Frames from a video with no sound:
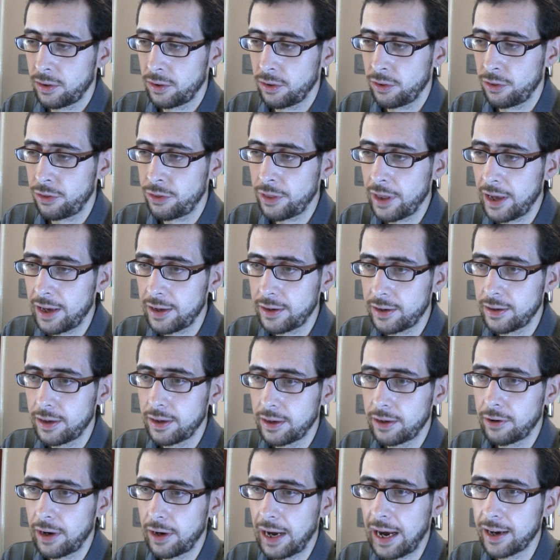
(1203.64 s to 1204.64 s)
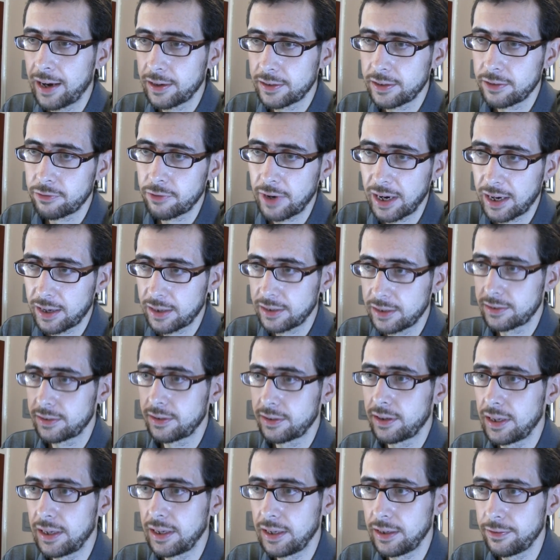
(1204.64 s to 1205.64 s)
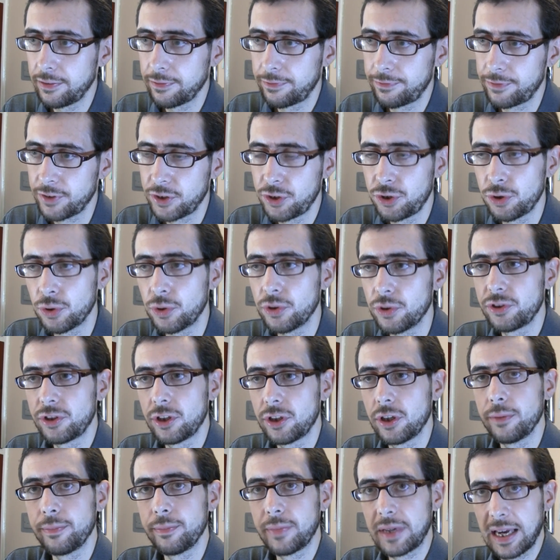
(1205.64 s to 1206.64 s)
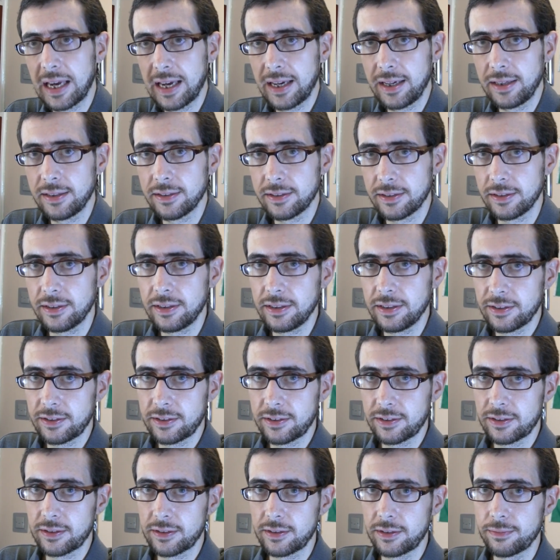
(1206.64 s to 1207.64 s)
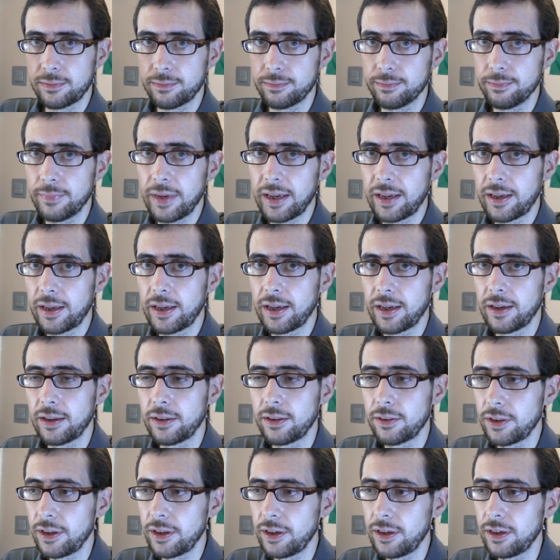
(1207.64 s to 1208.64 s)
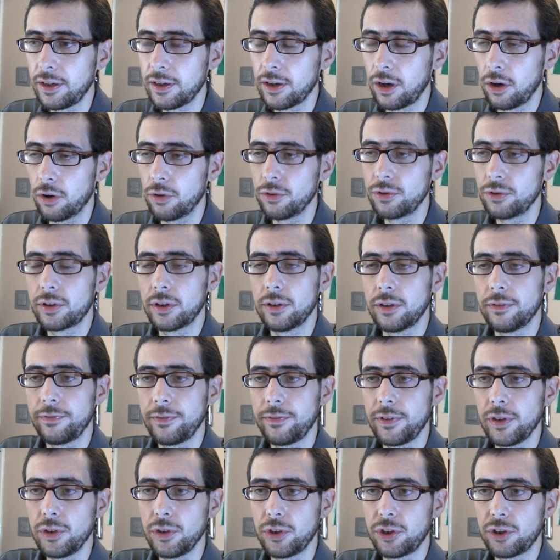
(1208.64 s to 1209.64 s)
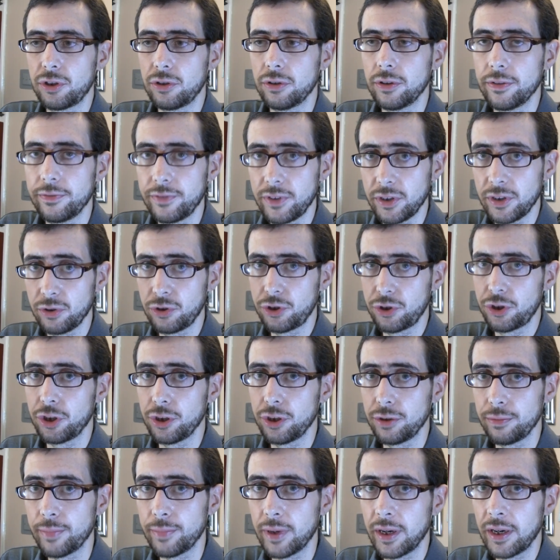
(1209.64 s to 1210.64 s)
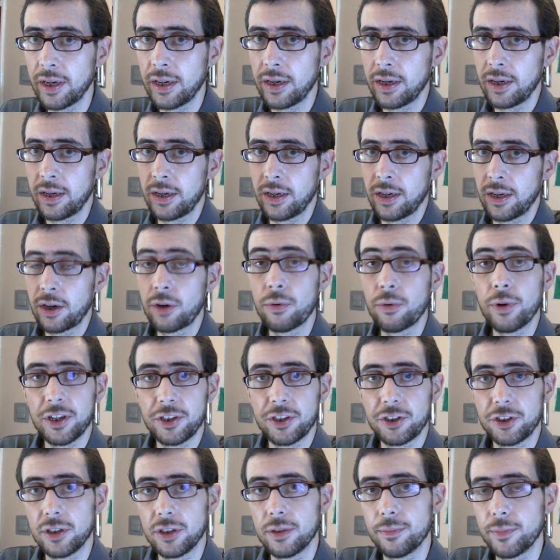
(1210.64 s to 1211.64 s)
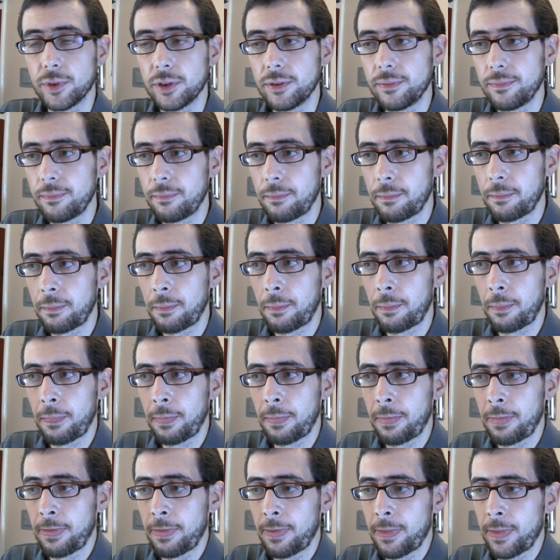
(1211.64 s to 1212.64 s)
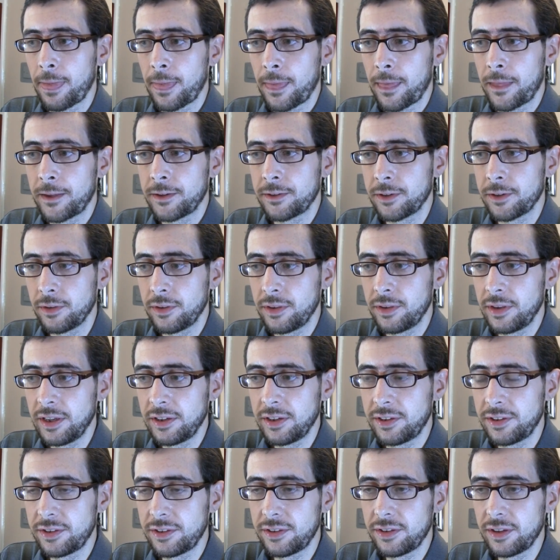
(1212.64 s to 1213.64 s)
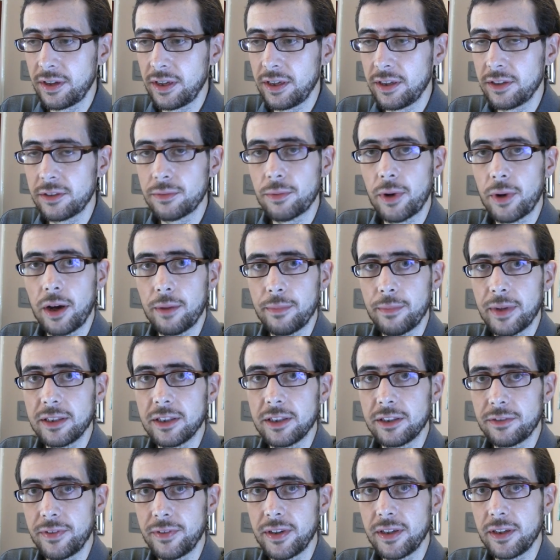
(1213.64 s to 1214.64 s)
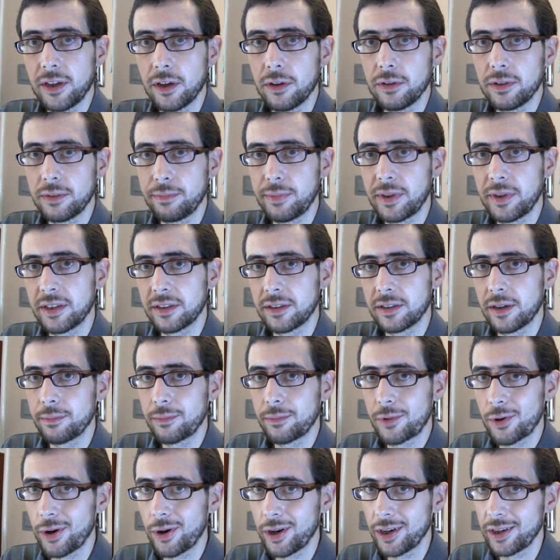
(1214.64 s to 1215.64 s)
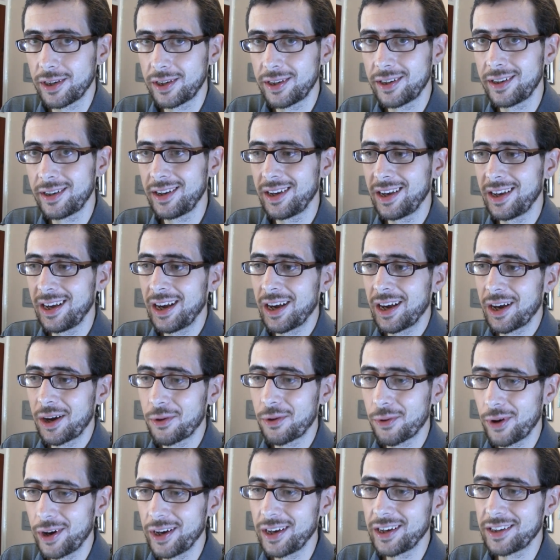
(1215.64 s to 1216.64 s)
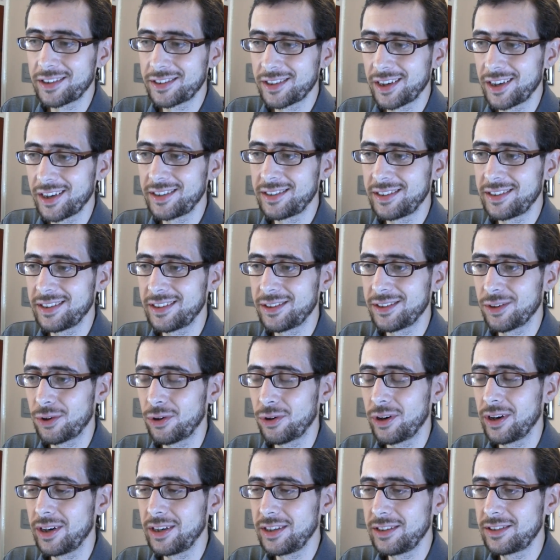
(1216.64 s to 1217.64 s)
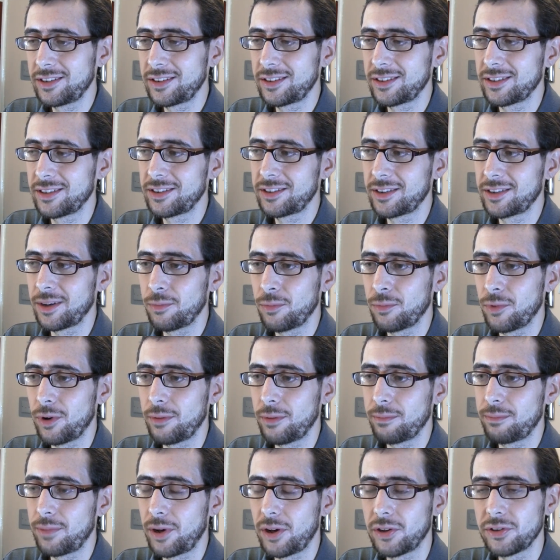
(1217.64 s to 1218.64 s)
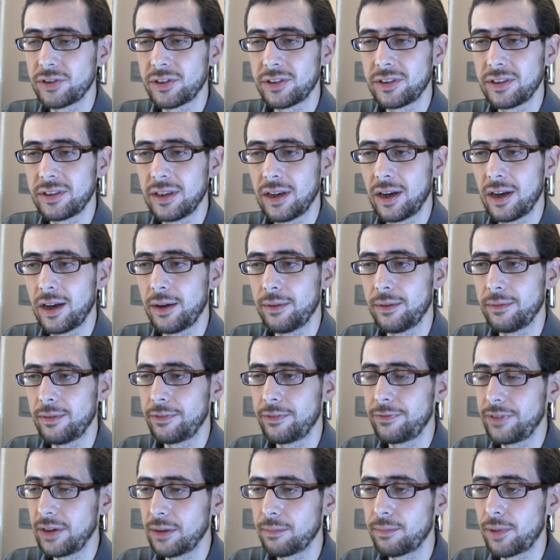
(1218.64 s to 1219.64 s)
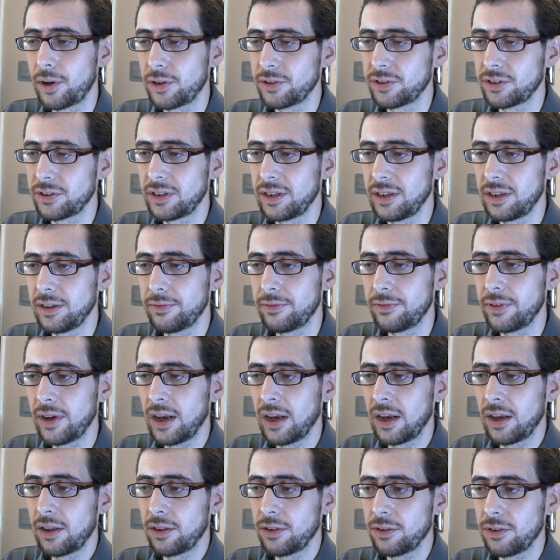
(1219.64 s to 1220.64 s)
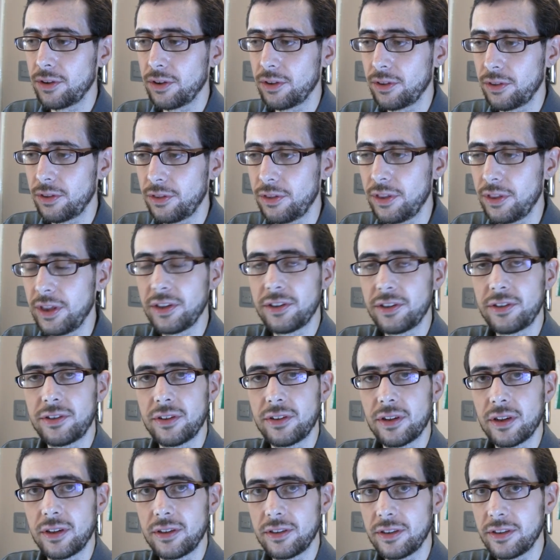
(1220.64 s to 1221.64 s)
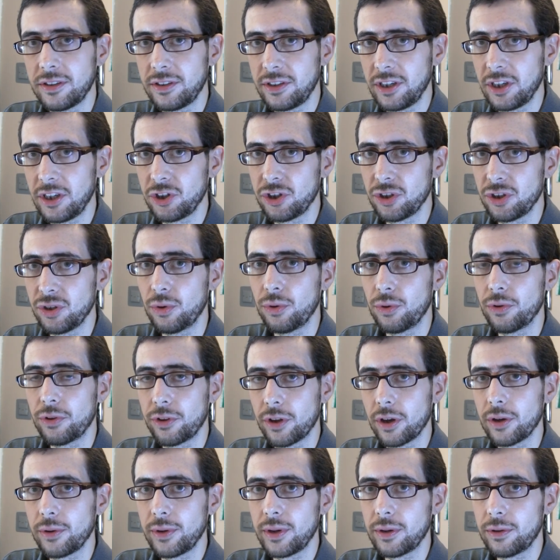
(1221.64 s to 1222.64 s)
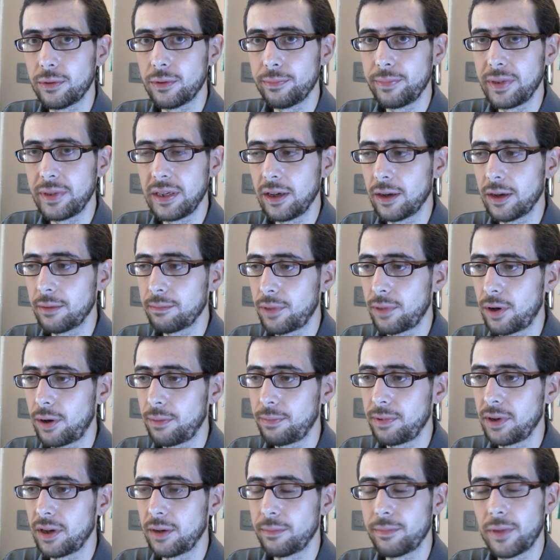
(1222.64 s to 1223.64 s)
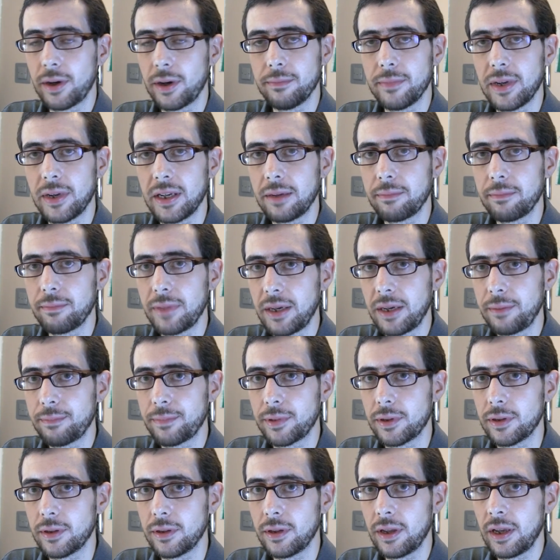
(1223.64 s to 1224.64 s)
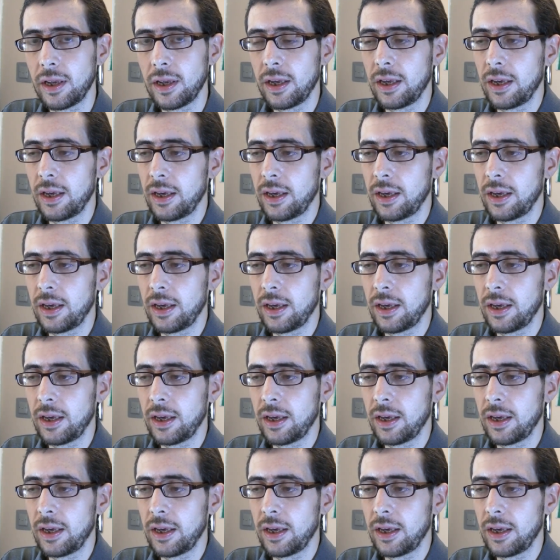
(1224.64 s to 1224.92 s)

they're acting recklessly for short term gains and it's making the long term future of YouTube questionable. So this is why I made this video is because I'm quite quite excited or at least somewhat positive uh, feel positive that this decision although it will be unpopular by many people